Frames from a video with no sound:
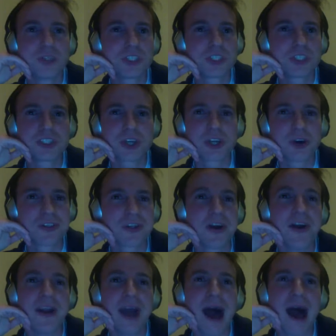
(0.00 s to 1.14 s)
shows are
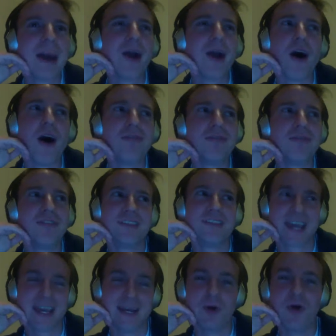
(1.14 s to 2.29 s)
not off the
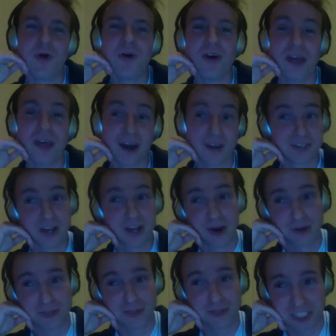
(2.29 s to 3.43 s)
table. And I was like, oh
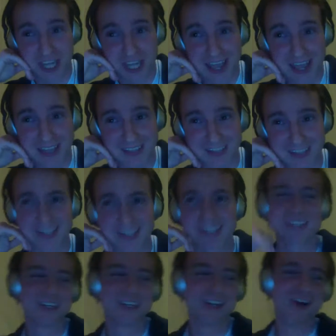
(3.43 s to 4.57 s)
shit. Like,
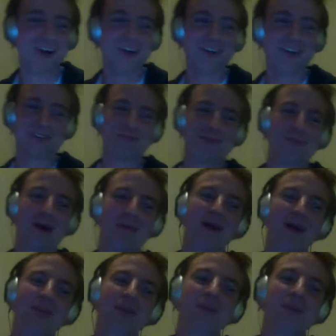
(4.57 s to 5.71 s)
you know, I might
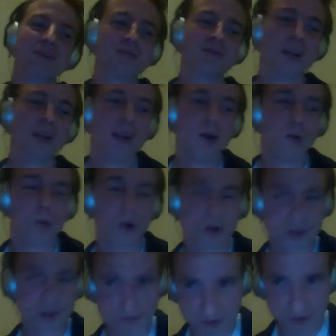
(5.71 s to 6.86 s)
be working a
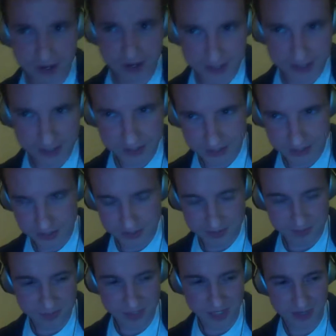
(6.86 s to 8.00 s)
friend into
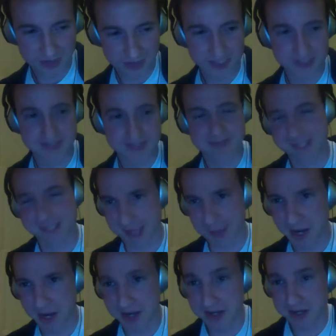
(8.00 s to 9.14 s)
being at least
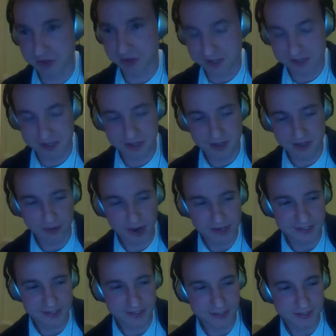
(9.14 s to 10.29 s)
semi-interested in
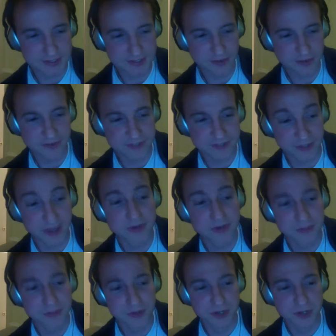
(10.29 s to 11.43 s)
wrestling. So that was
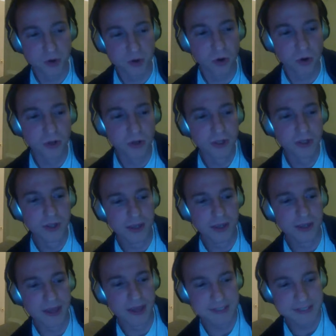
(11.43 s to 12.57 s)
really cool. And
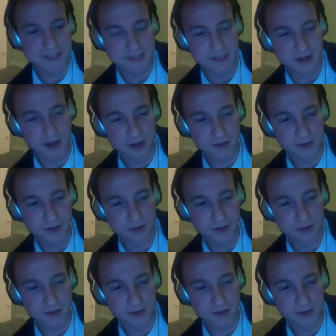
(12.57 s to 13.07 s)
that's, you know,